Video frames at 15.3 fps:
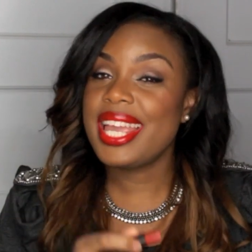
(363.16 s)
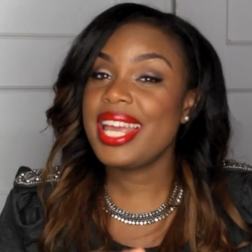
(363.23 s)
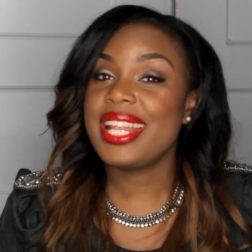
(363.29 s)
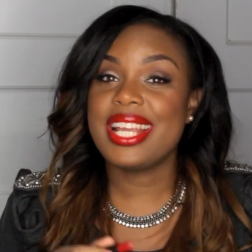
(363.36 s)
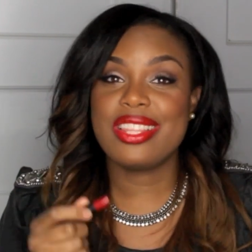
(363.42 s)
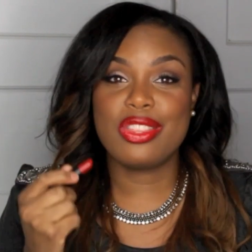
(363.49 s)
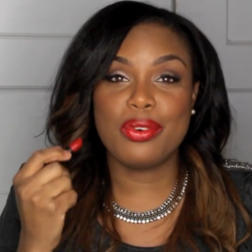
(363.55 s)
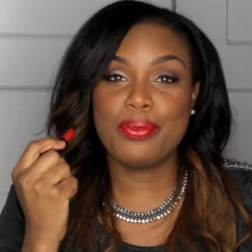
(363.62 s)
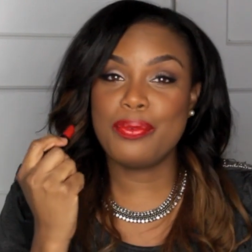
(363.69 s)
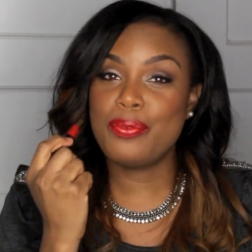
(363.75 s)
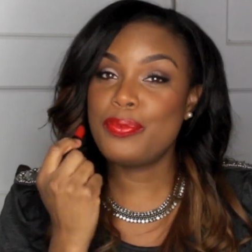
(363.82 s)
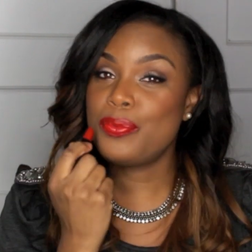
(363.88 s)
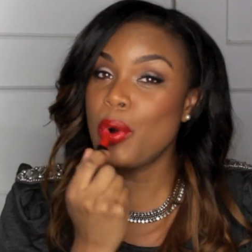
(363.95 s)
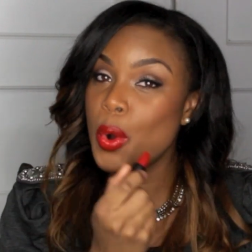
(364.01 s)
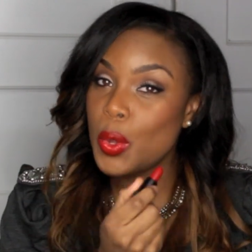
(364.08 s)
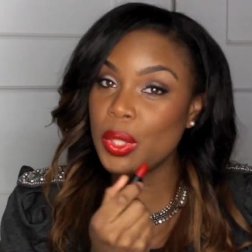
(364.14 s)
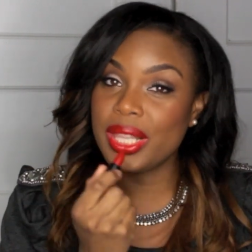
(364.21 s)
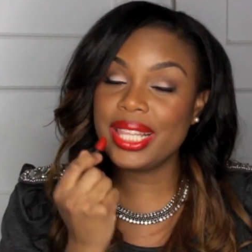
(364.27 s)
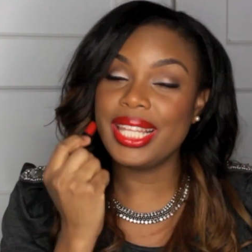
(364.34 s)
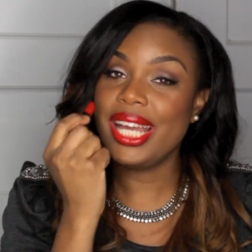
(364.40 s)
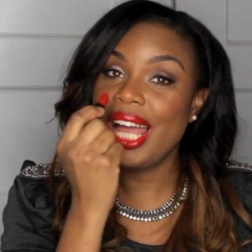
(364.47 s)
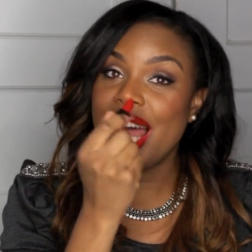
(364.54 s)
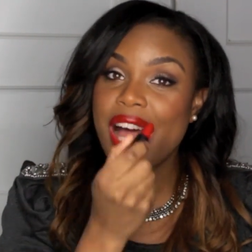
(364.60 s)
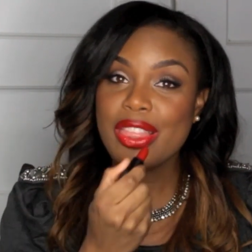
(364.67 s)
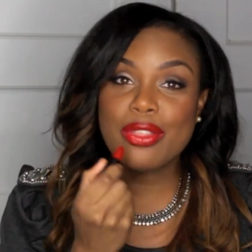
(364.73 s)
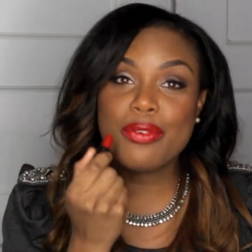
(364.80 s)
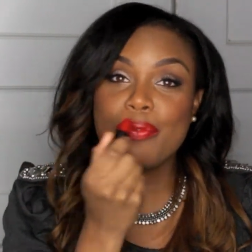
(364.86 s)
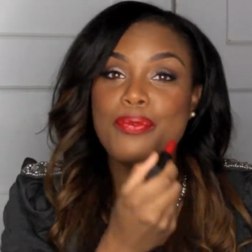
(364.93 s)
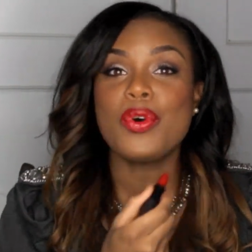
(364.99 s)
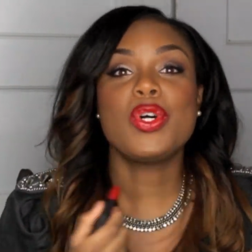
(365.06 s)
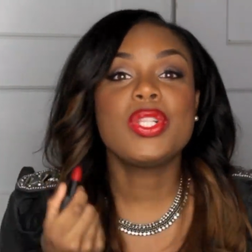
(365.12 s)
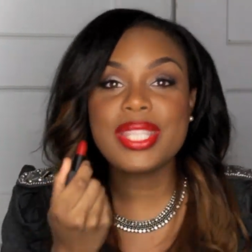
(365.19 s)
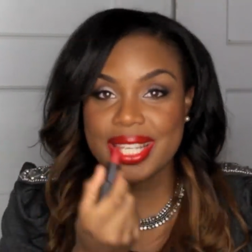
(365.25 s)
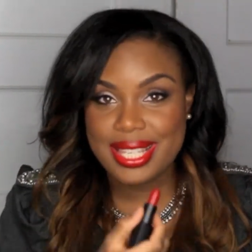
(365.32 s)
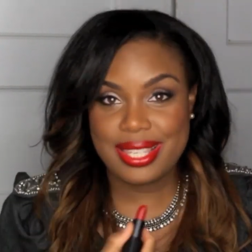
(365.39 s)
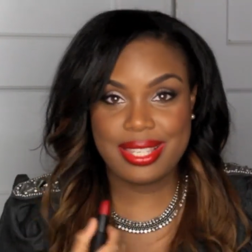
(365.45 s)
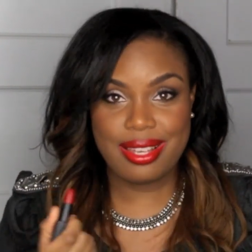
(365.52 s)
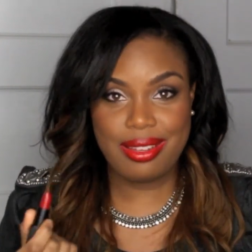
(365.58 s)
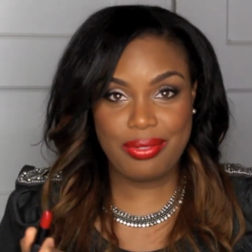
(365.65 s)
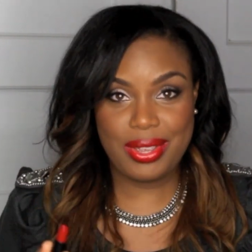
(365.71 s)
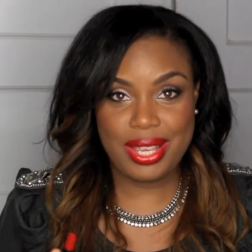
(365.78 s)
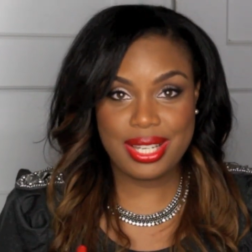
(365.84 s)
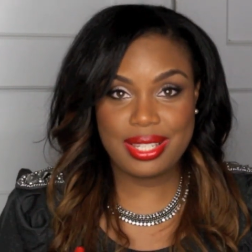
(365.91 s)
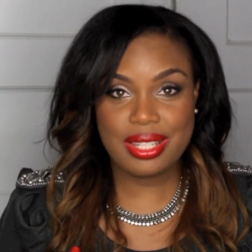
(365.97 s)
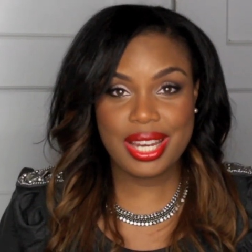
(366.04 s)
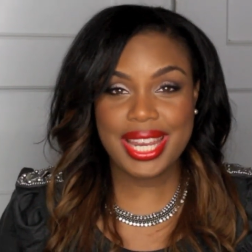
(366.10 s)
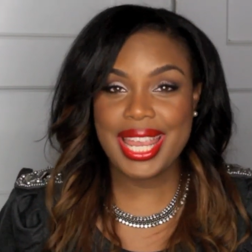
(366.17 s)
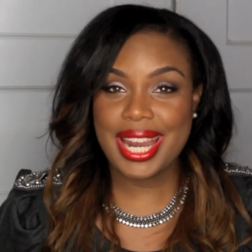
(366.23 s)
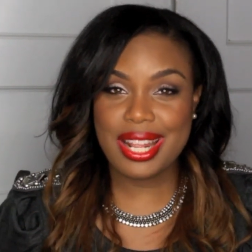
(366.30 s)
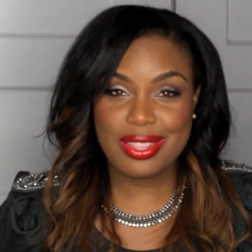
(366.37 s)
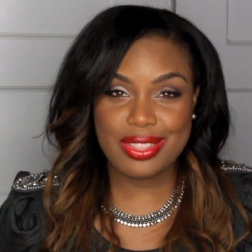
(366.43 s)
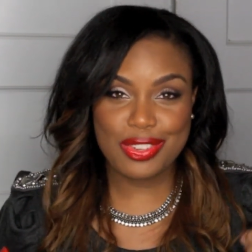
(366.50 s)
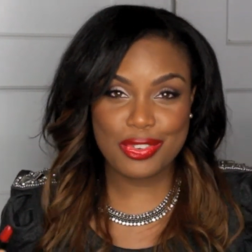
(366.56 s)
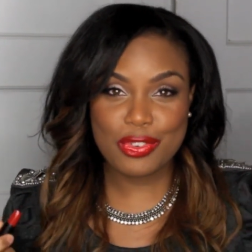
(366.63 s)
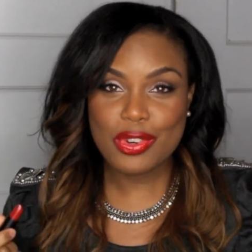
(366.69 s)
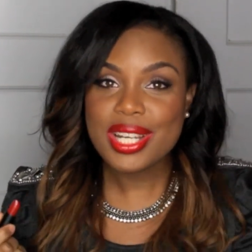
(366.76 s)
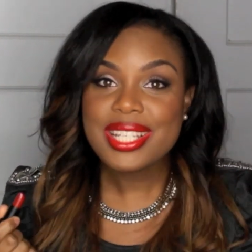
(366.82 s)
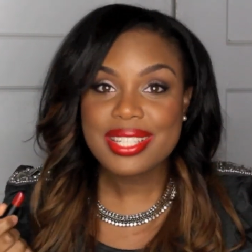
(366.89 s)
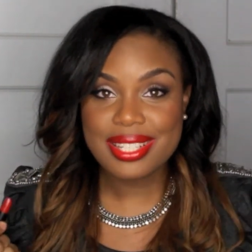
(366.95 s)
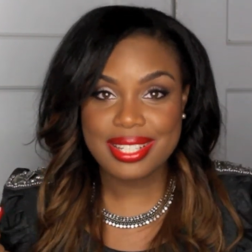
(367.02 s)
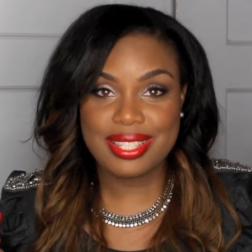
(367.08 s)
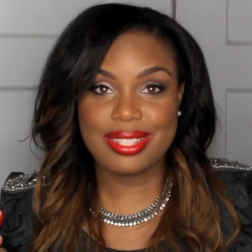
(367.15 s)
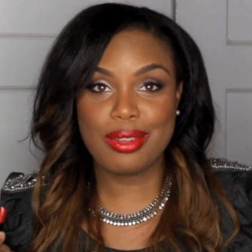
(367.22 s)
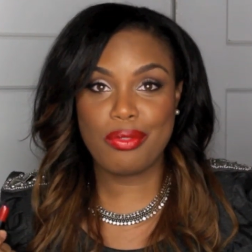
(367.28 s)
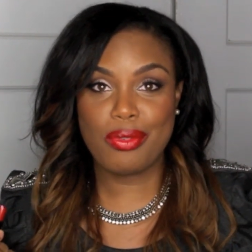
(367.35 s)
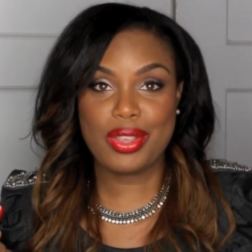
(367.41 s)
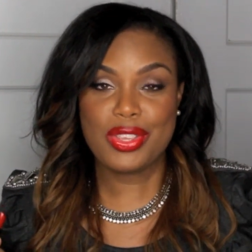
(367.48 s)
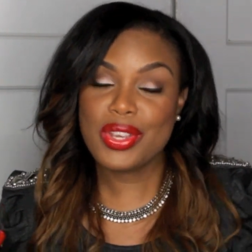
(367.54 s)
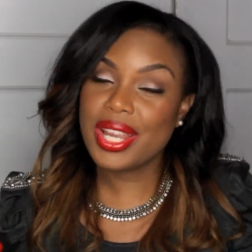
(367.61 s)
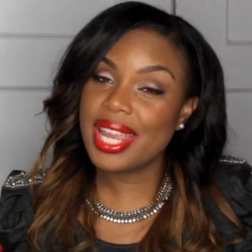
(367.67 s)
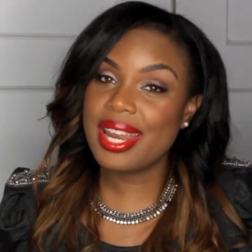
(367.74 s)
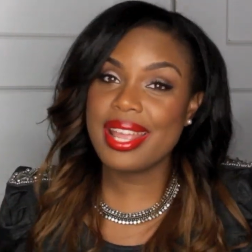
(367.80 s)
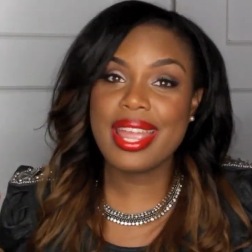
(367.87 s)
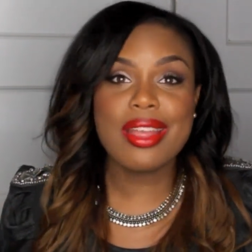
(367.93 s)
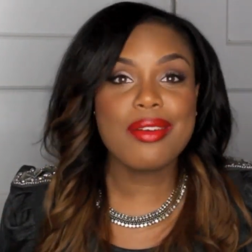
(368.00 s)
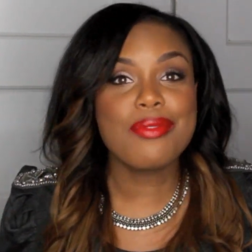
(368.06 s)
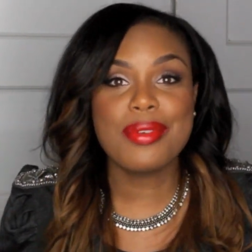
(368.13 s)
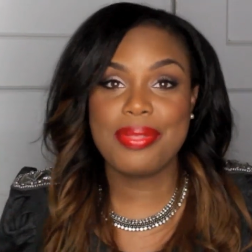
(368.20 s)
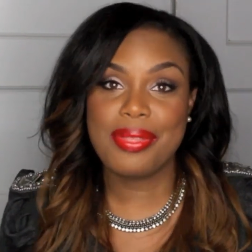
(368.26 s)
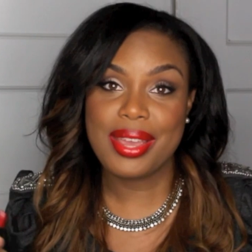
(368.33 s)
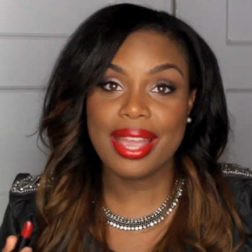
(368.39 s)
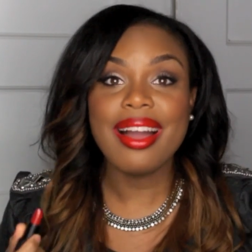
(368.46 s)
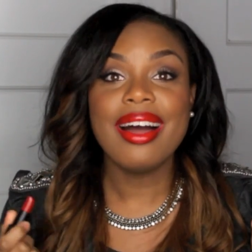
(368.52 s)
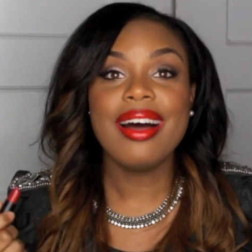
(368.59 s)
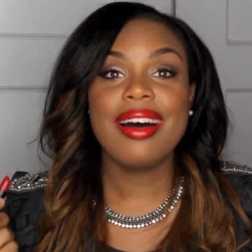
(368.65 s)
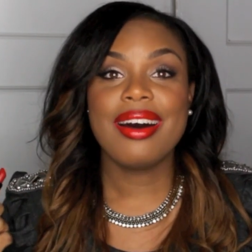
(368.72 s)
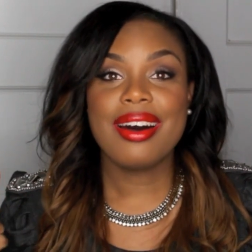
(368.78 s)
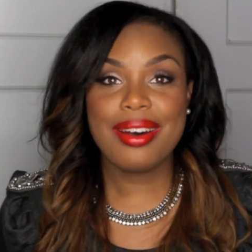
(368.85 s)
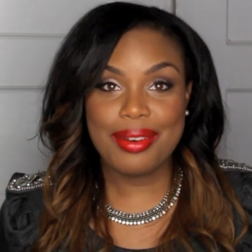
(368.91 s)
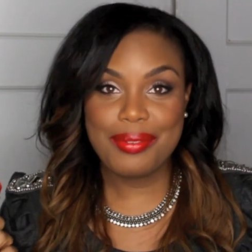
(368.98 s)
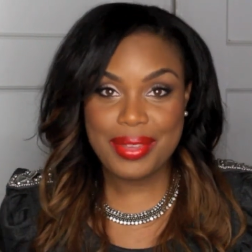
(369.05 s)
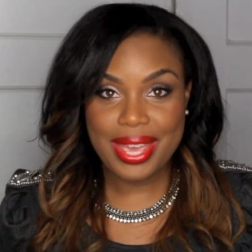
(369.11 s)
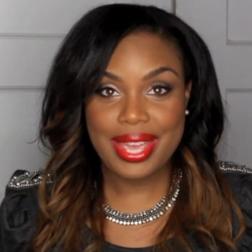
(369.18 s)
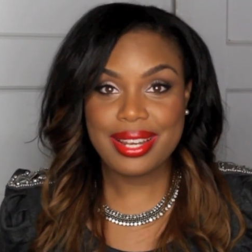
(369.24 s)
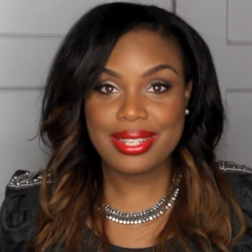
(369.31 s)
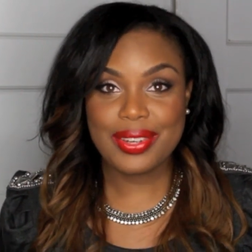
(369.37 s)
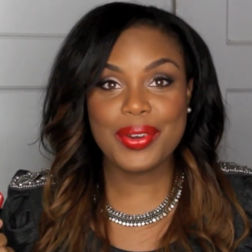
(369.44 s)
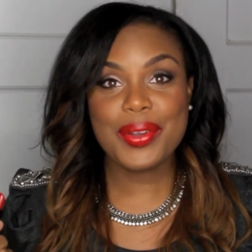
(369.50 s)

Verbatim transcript: getting the full the fullness of it. You're getting the richness of it. You're getting everything of it.